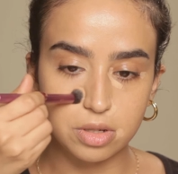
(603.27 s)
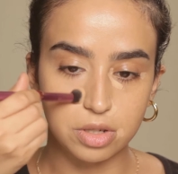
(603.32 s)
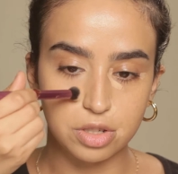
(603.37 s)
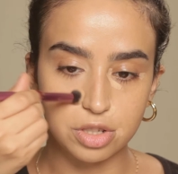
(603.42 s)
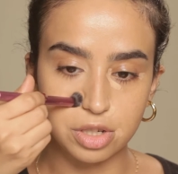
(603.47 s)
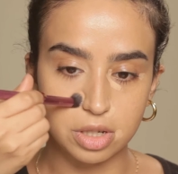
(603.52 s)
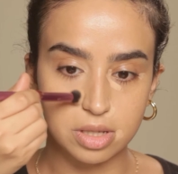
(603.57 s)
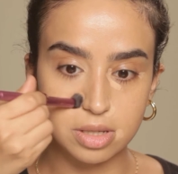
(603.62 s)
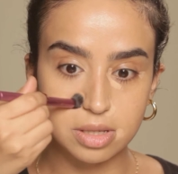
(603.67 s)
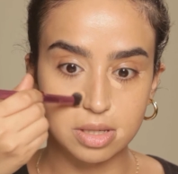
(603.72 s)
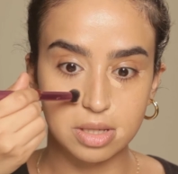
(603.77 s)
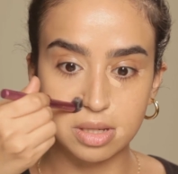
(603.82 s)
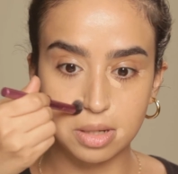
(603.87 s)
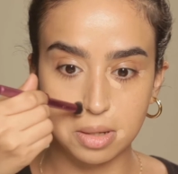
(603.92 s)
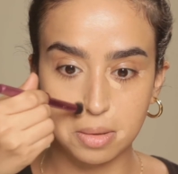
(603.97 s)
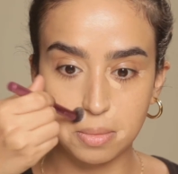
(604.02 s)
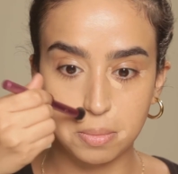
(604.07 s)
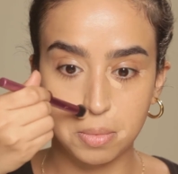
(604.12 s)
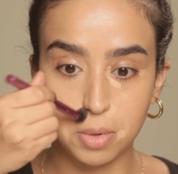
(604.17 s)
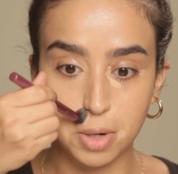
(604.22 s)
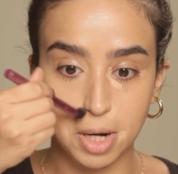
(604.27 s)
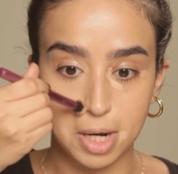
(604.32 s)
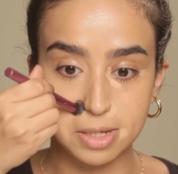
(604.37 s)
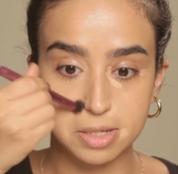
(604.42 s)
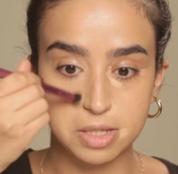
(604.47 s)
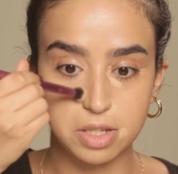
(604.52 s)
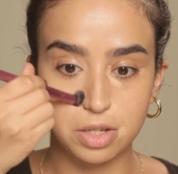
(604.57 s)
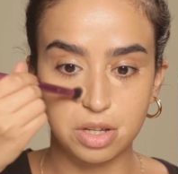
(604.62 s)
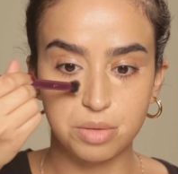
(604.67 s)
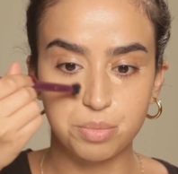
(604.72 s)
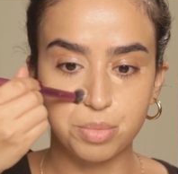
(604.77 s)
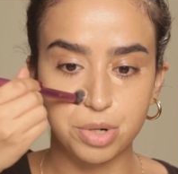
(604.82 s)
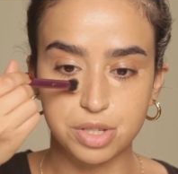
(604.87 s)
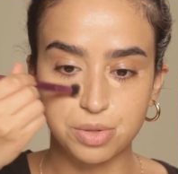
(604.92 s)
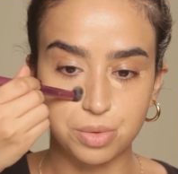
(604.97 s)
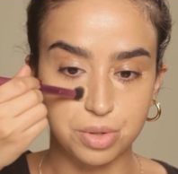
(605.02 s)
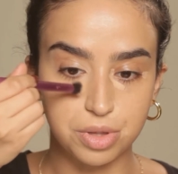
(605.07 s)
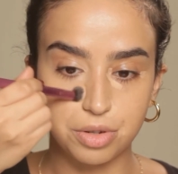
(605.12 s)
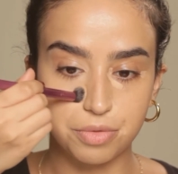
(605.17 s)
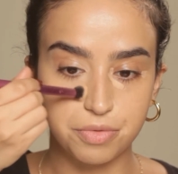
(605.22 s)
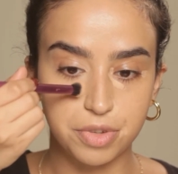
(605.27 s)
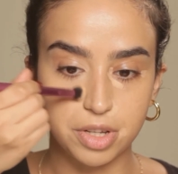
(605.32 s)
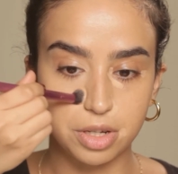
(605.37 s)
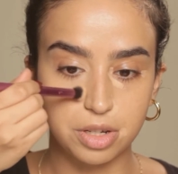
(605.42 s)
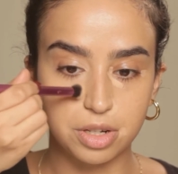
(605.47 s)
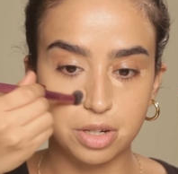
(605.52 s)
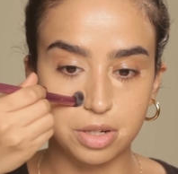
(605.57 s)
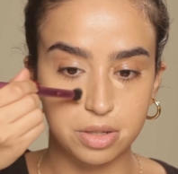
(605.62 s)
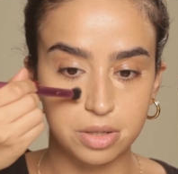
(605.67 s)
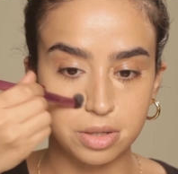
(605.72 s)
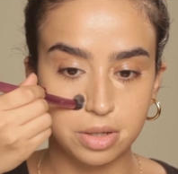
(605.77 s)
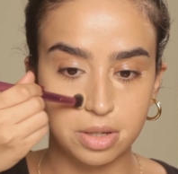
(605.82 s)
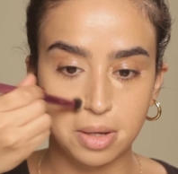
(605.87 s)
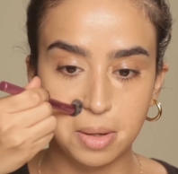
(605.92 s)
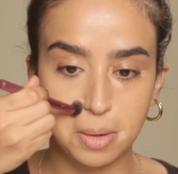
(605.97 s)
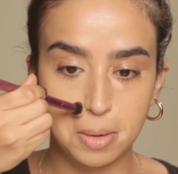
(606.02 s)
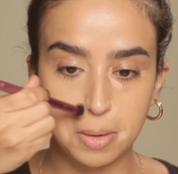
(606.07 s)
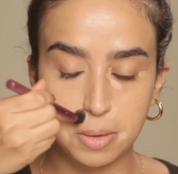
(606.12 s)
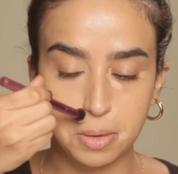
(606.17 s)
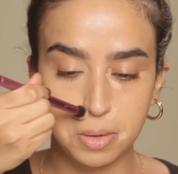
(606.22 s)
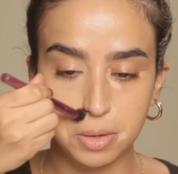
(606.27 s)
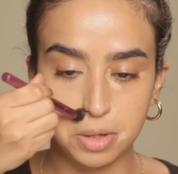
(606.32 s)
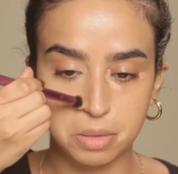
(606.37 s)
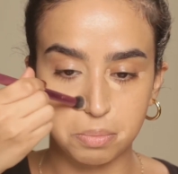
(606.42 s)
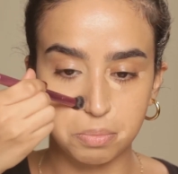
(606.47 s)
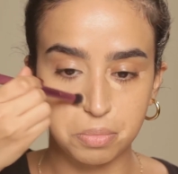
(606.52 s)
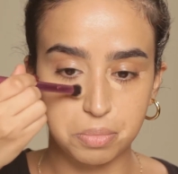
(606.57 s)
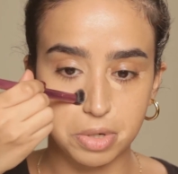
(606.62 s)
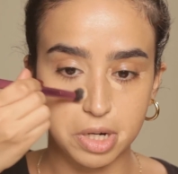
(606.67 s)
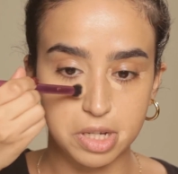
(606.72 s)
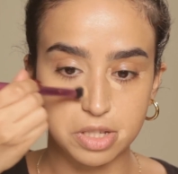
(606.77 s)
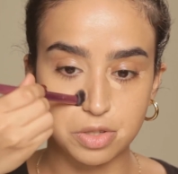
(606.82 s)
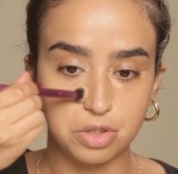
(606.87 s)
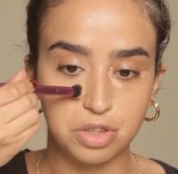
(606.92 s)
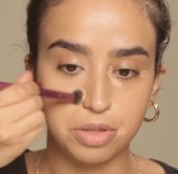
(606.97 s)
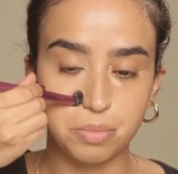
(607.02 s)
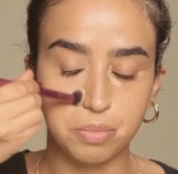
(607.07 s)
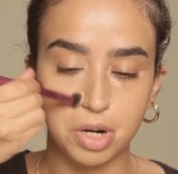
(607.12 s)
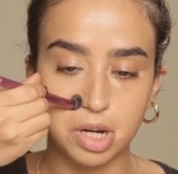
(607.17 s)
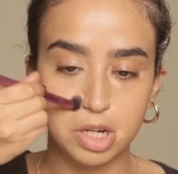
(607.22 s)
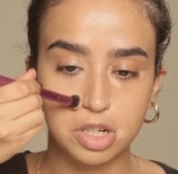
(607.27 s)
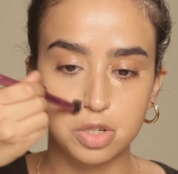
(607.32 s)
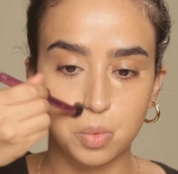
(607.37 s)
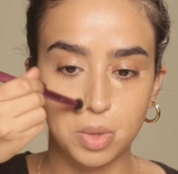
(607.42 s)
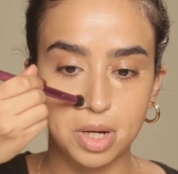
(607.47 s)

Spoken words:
just press. You can press with your finger, you can press with a brush.